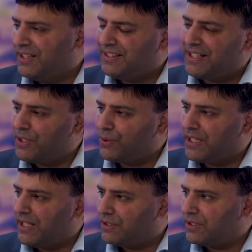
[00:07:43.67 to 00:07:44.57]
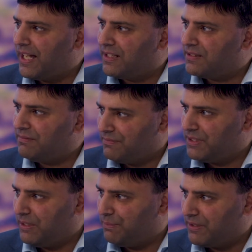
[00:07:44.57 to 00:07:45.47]
they don't get into that
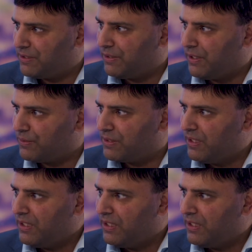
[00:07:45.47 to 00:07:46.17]
deep into those.